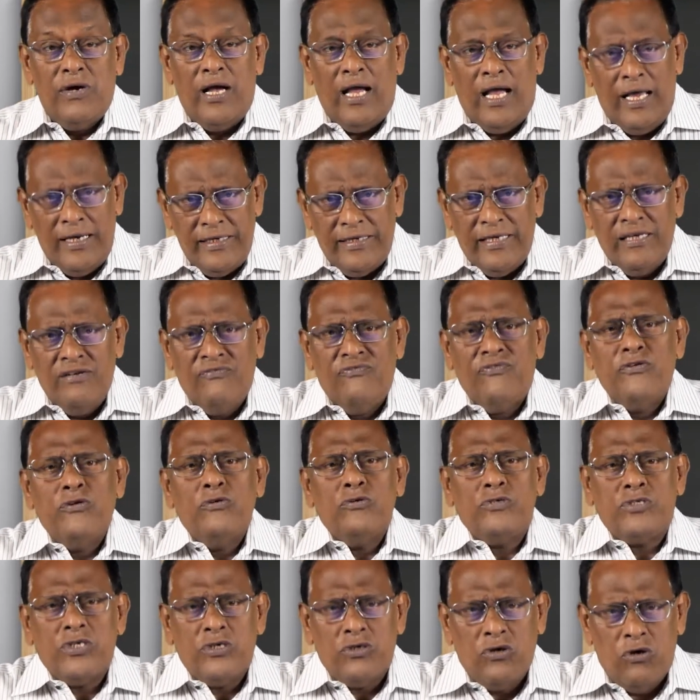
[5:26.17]
and in
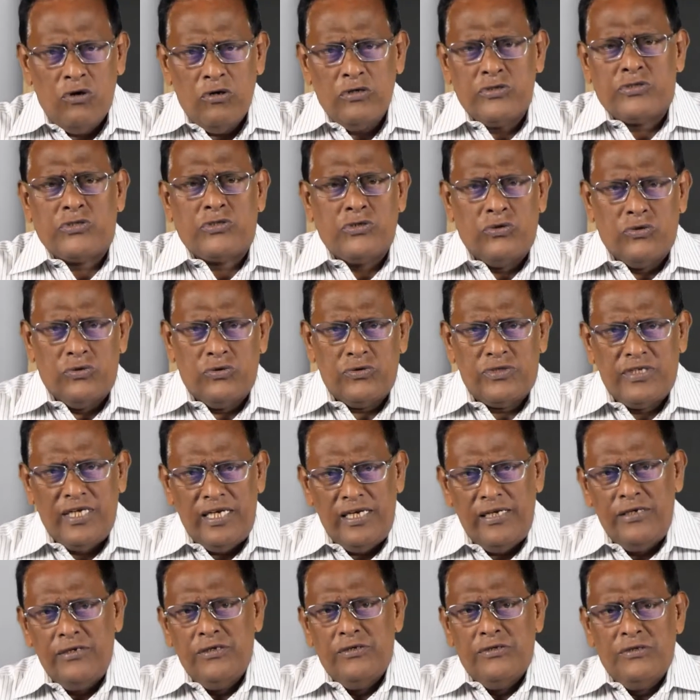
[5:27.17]
future also
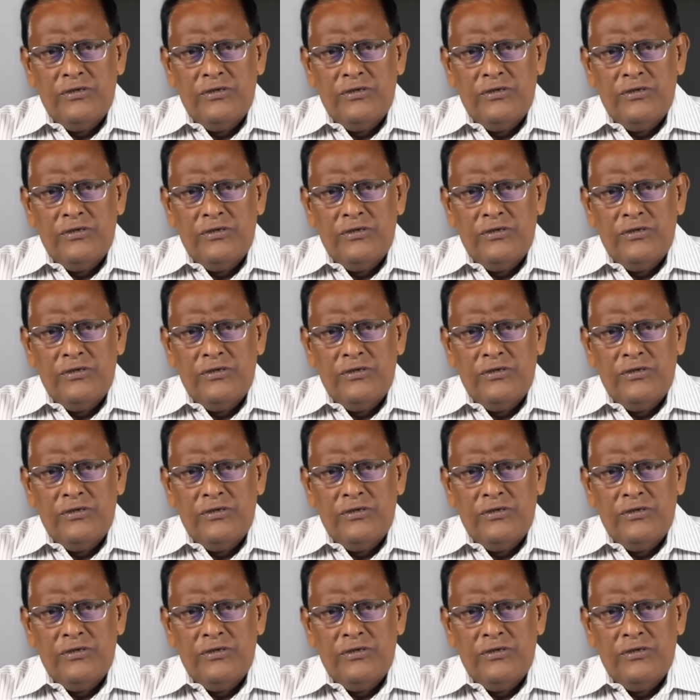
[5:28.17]
till